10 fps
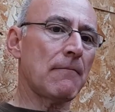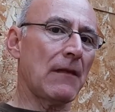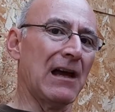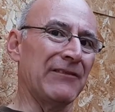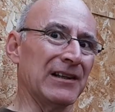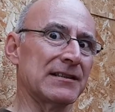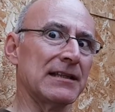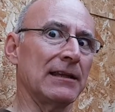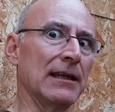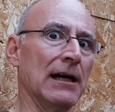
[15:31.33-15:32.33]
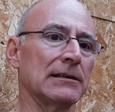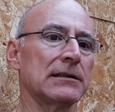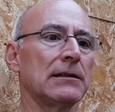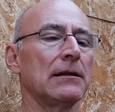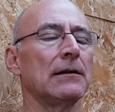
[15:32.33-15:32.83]
Having said that,
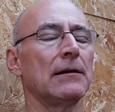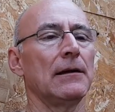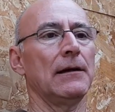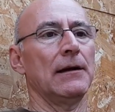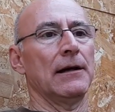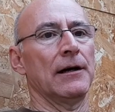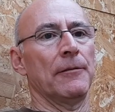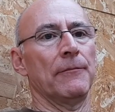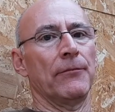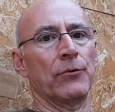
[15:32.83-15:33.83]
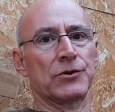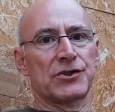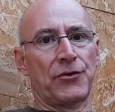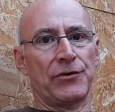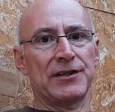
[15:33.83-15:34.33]
those
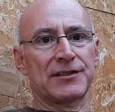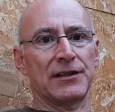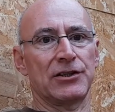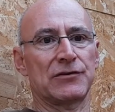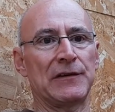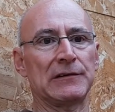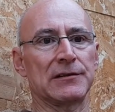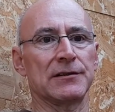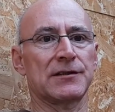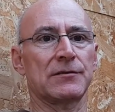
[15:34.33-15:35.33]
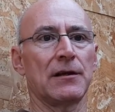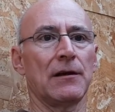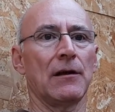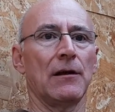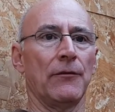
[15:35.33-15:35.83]
3-stage filters
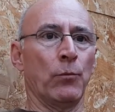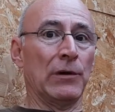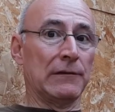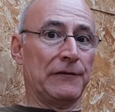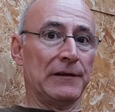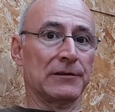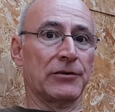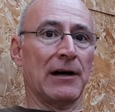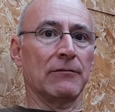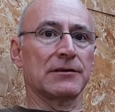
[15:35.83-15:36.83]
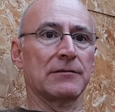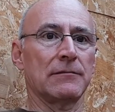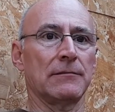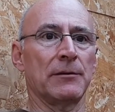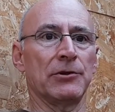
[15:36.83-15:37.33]
will filter out
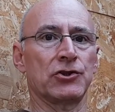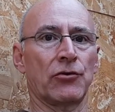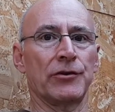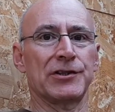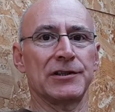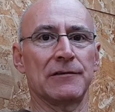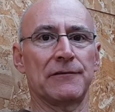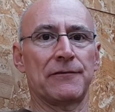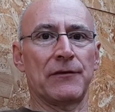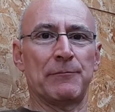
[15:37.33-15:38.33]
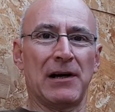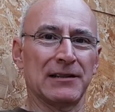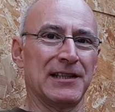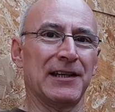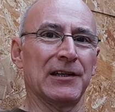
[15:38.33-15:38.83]
the majority of the
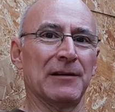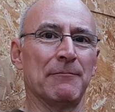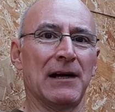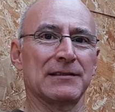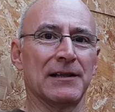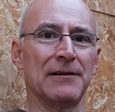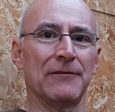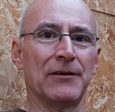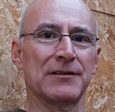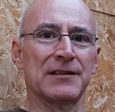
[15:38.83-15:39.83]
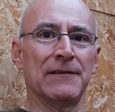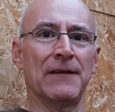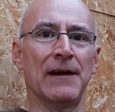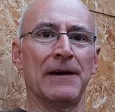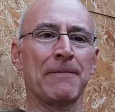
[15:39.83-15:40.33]
particulate matter that's in
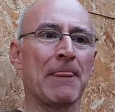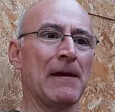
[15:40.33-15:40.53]
there.